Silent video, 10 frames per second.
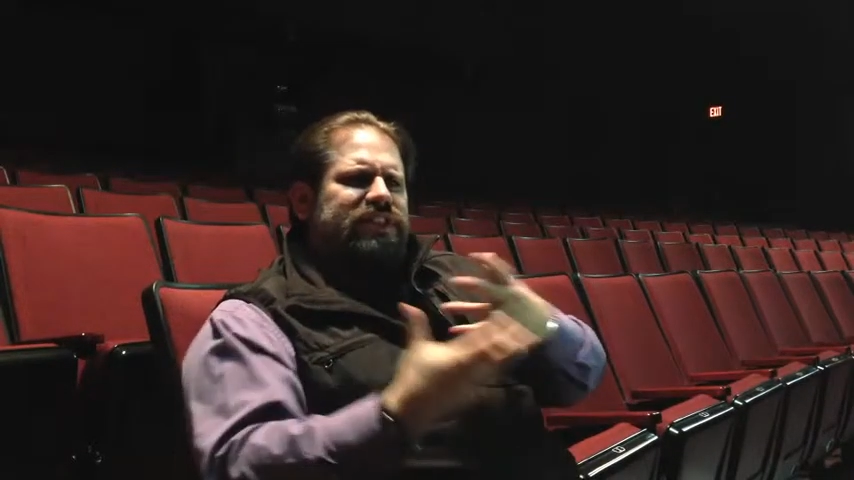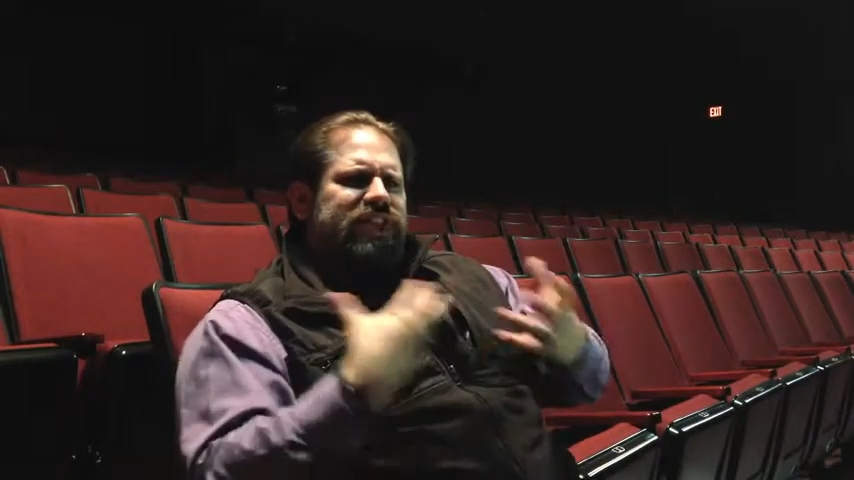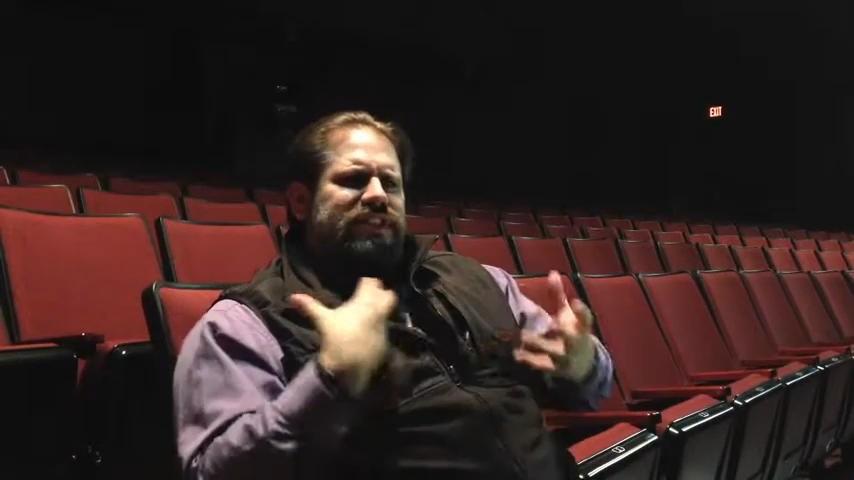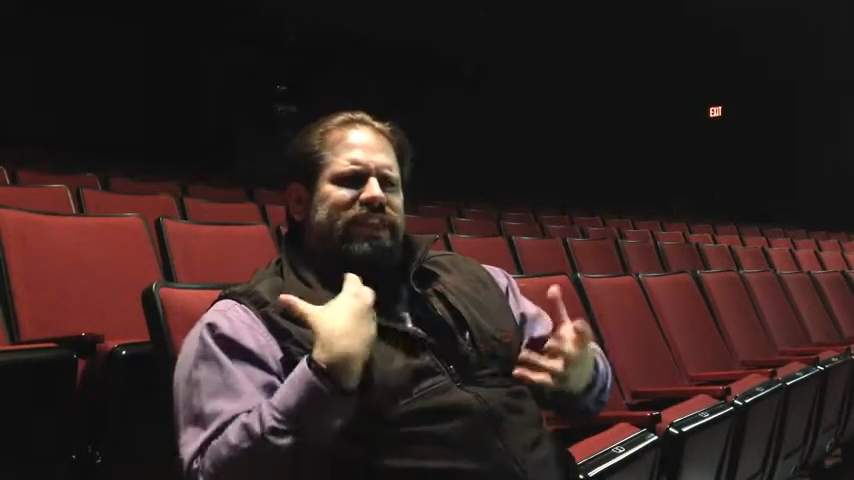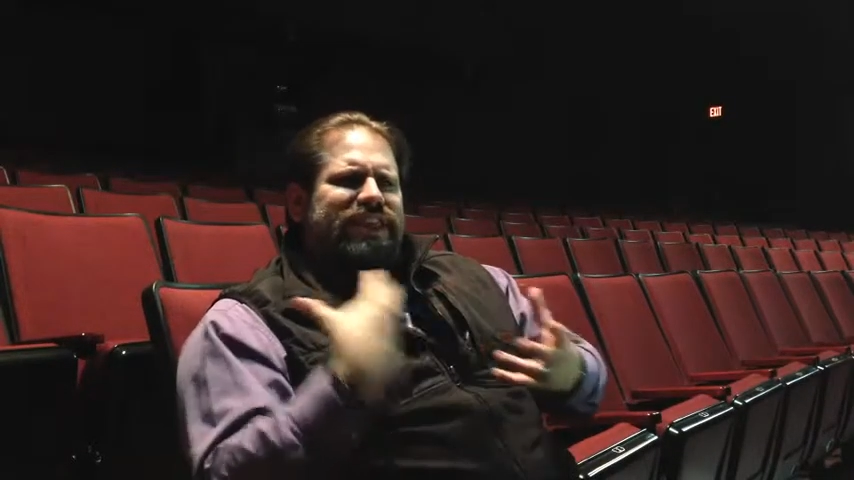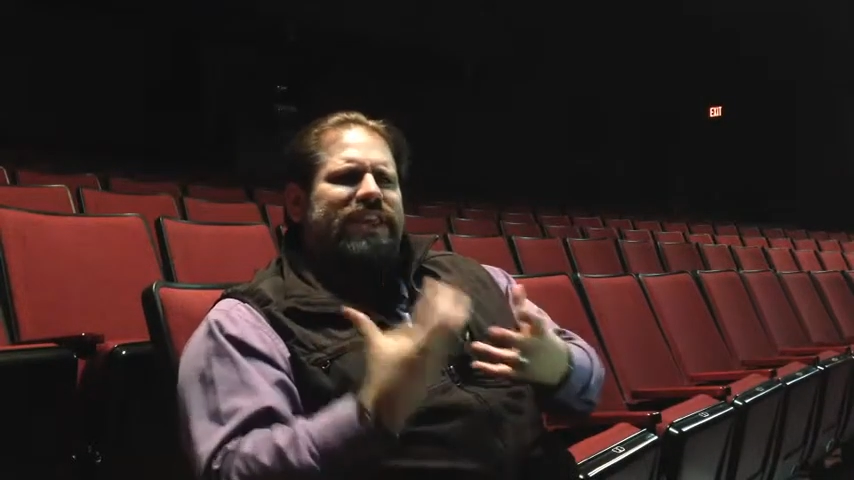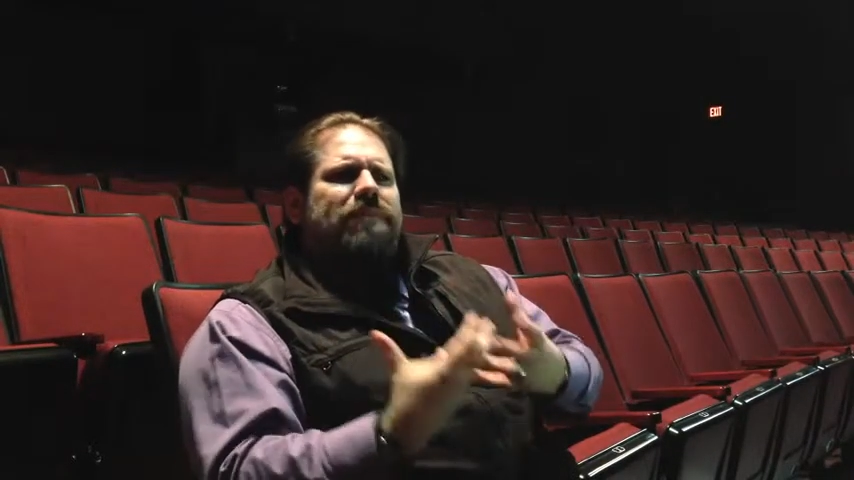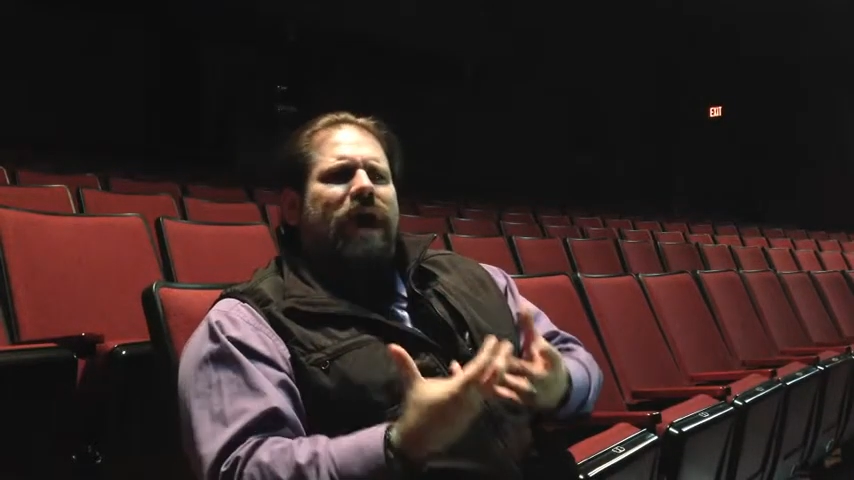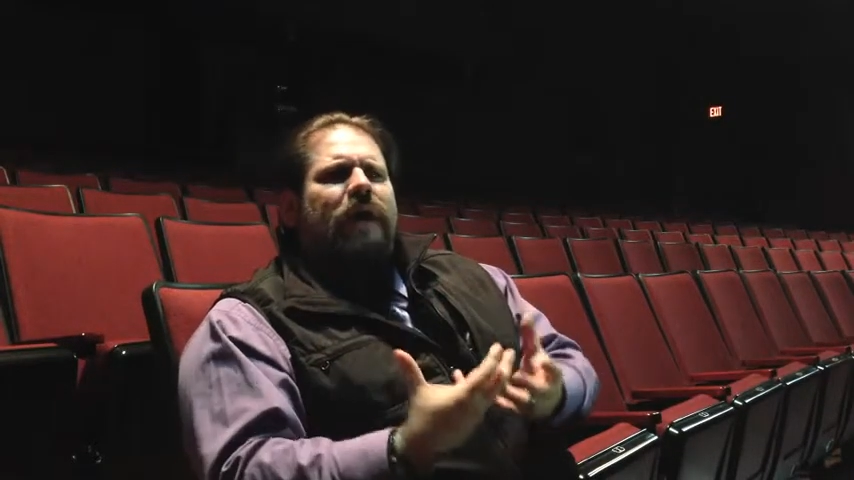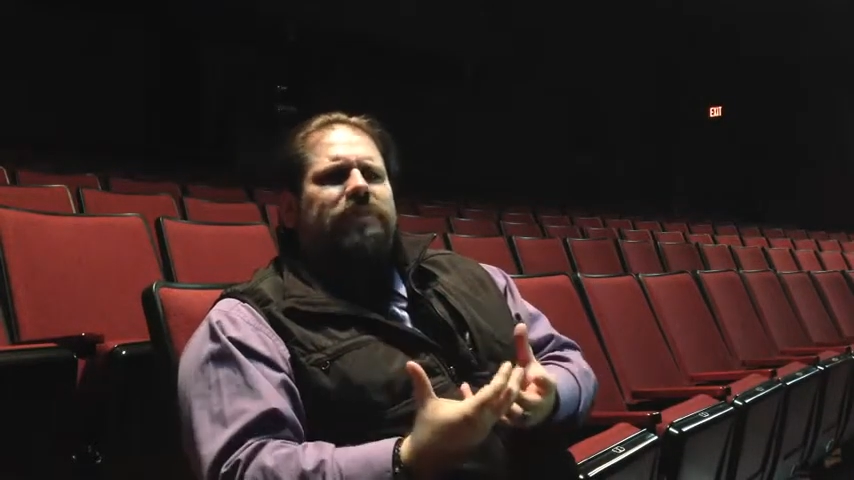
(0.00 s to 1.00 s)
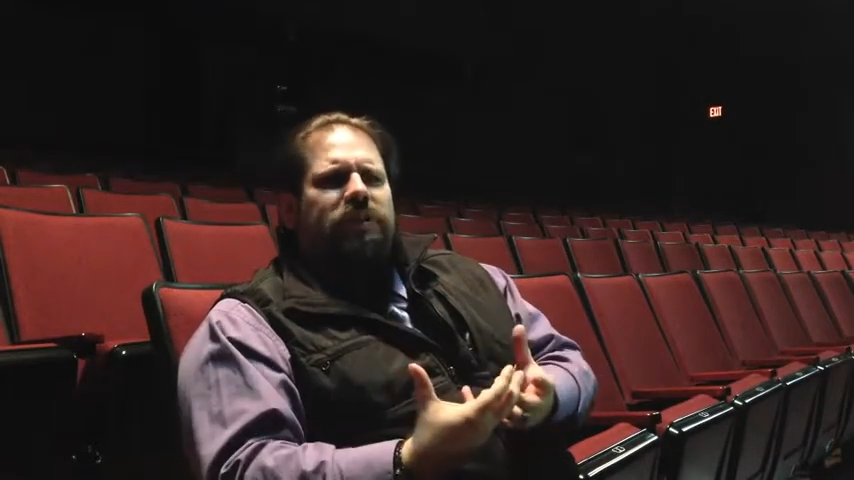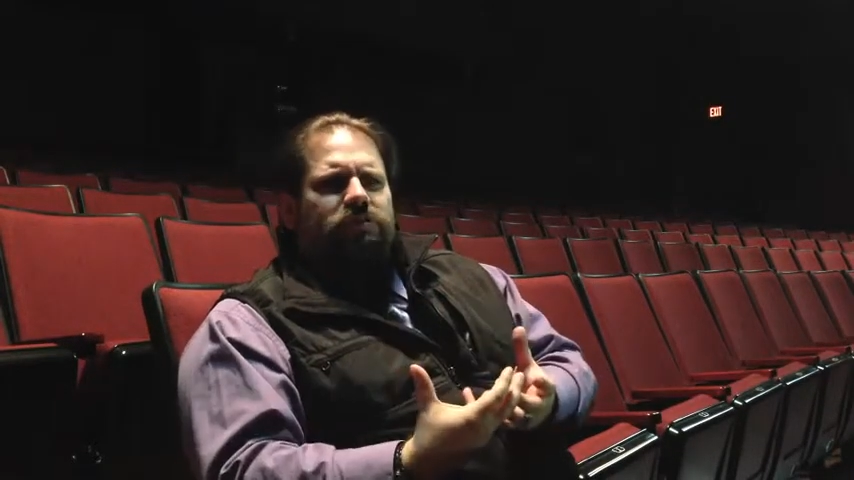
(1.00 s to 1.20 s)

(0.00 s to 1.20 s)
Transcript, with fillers: things that keep happening